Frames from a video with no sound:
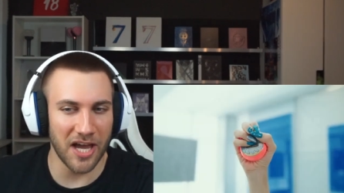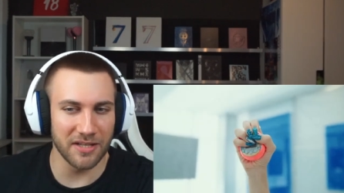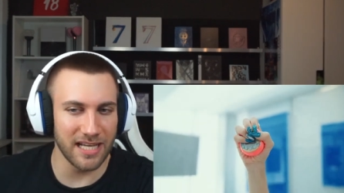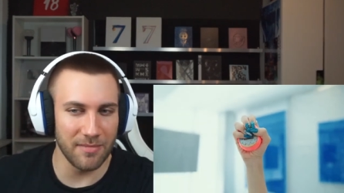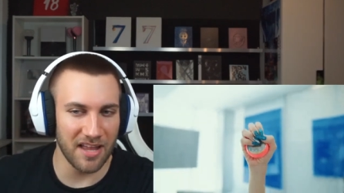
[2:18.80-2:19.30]
cannot
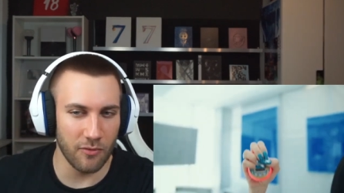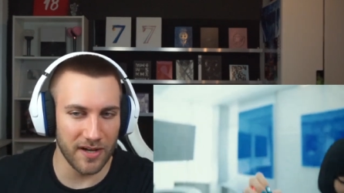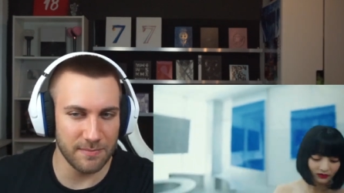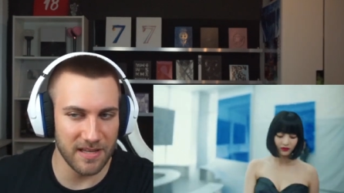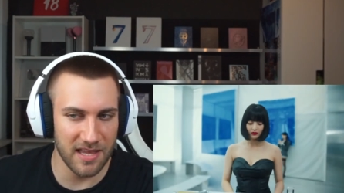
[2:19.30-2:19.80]
tell me
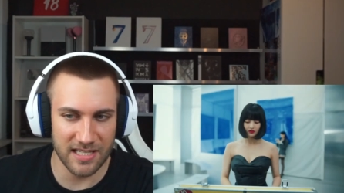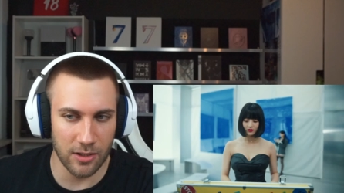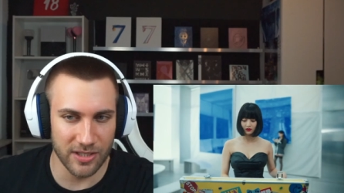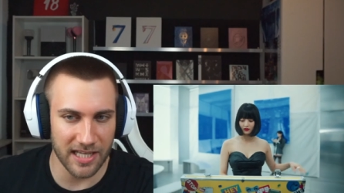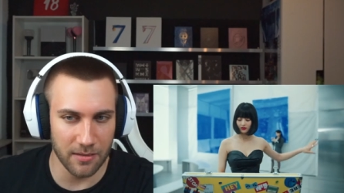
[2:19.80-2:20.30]
otherwise, but this
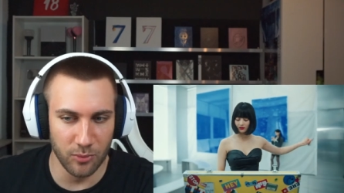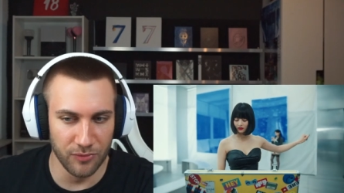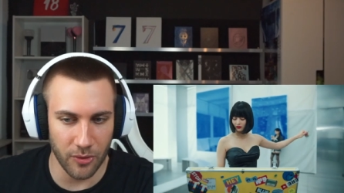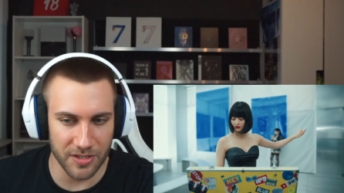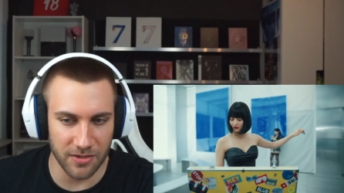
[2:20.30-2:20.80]
looks like a
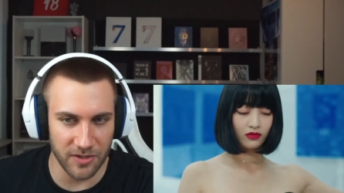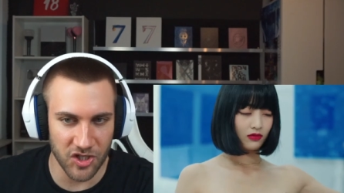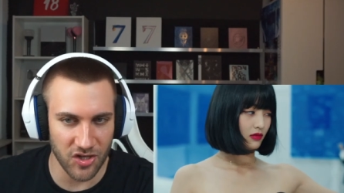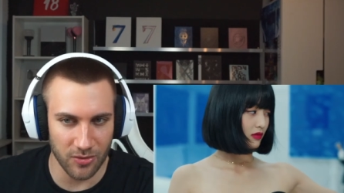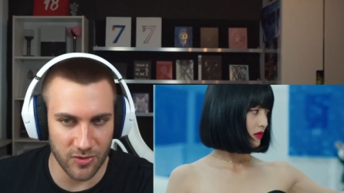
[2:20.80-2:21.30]
movie or TV
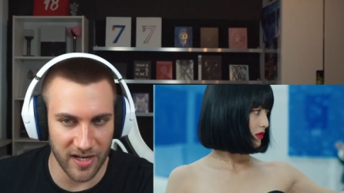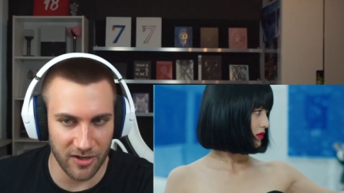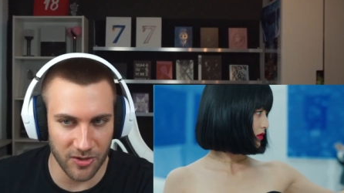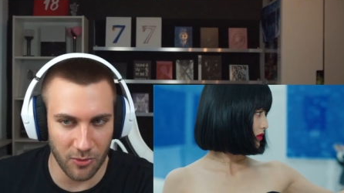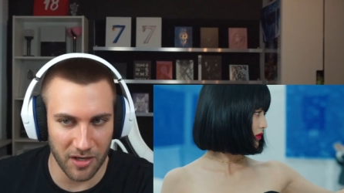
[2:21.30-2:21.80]
show
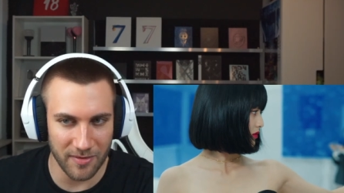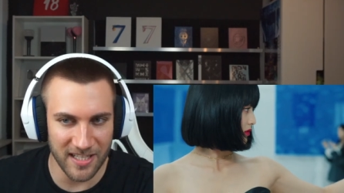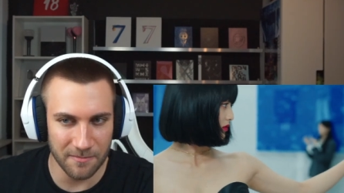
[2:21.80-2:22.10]
trailer, you know what I mean?